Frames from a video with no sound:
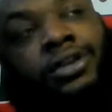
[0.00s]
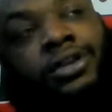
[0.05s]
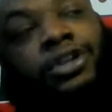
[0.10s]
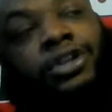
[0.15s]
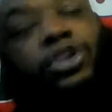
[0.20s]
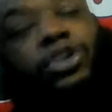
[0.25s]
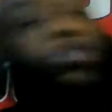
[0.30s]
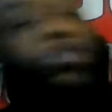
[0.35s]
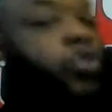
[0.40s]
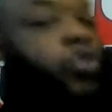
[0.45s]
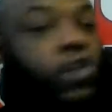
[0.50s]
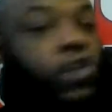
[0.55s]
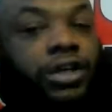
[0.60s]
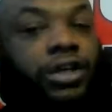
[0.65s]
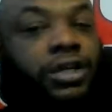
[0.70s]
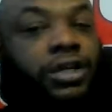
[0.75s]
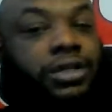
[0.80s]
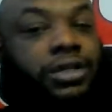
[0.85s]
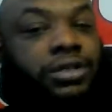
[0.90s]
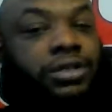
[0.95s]
The
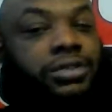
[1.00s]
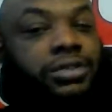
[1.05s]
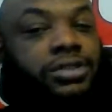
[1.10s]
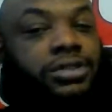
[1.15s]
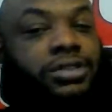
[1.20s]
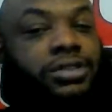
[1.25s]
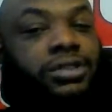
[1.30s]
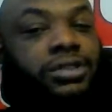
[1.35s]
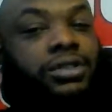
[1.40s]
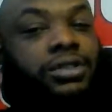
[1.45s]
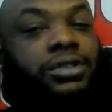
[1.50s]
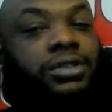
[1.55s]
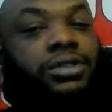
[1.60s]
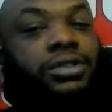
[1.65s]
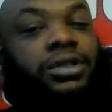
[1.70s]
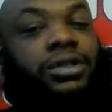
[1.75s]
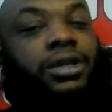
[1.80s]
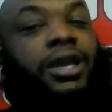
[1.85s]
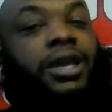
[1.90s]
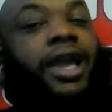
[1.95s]
corner
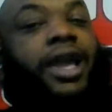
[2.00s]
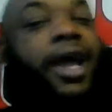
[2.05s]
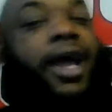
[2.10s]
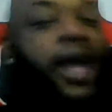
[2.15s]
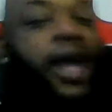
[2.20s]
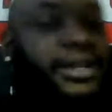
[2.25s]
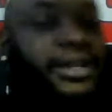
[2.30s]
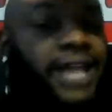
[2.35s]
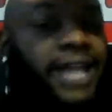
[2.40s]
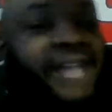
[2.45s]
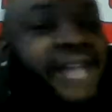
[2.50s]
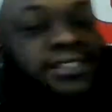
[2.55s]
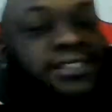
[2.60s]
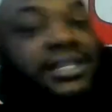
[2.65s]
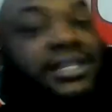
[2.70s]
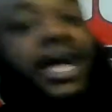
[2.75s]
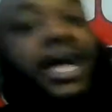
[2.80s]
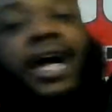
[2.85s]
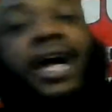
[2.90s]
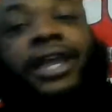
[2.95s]
had that
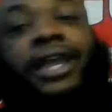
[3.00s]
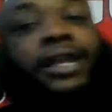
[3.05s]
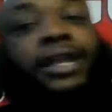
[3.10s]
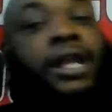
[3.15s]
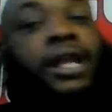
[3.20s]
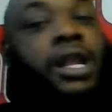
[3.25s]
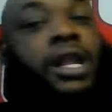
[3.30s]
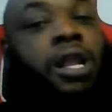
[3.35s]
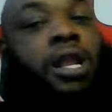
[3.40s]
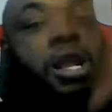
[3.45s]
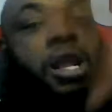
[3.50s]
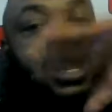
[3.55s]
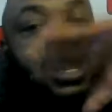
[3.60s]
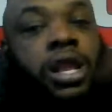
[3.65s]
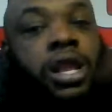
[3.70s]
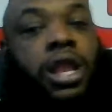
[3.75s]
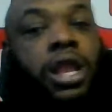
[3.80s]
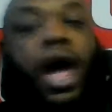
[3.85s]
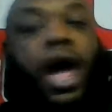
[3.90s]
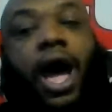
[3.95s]
side
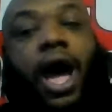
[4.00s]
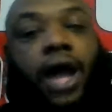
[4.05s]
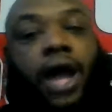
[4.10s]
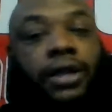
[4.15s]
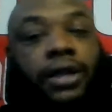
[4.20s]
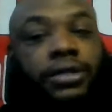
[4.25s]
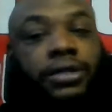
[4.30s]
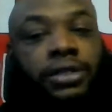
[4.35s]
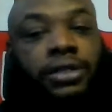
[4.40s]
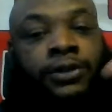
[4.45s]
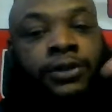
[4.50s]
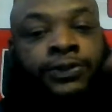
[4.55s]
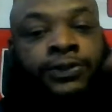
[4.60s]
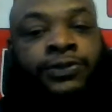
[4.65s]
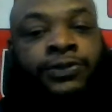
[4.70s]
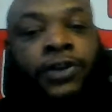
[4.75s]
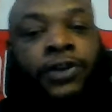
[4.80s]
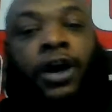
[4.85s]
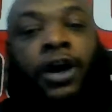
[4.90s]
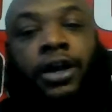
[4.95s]
locked the
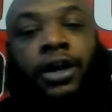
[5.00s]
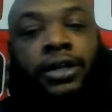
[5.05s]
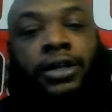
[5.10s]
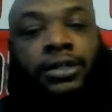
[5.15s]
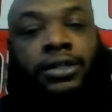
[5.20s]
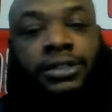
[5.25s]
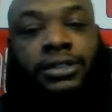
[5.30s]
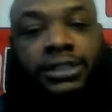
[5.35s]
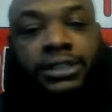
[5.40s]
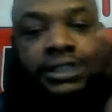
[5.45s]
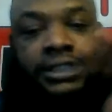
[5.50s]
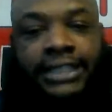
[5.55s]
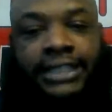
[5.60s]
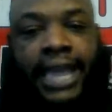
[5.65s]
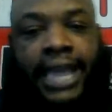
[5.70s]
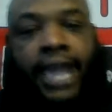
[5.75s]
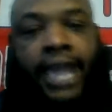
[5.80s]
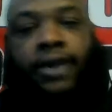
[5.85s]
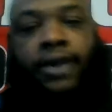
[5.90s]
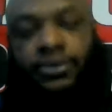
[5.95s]
fuck
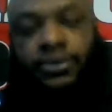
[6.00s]
down.